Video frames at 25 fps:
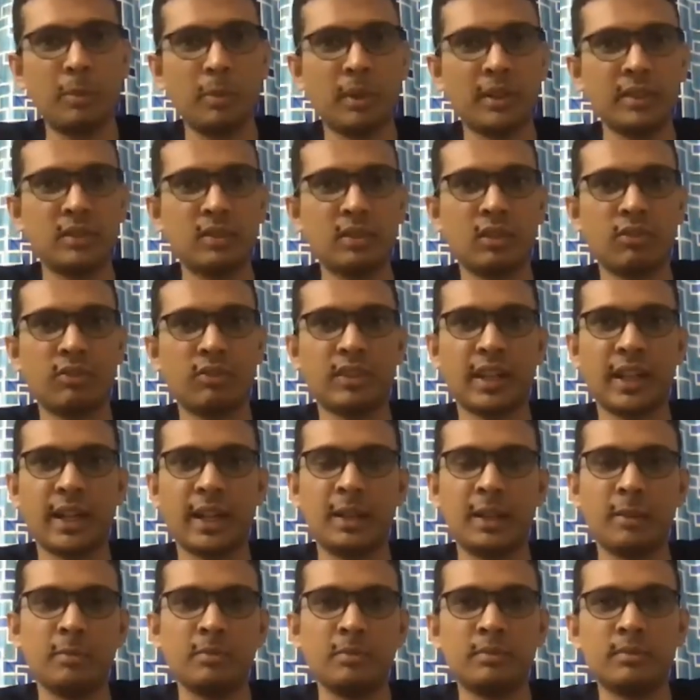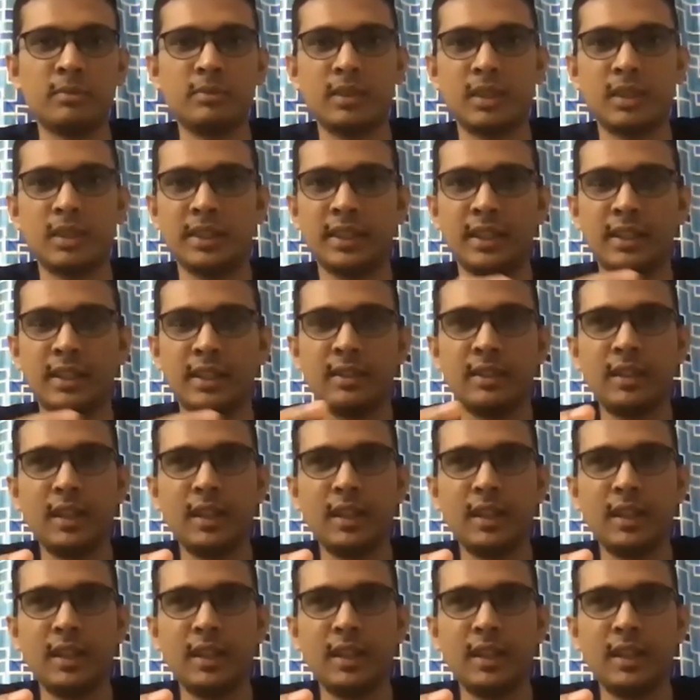months of time, and then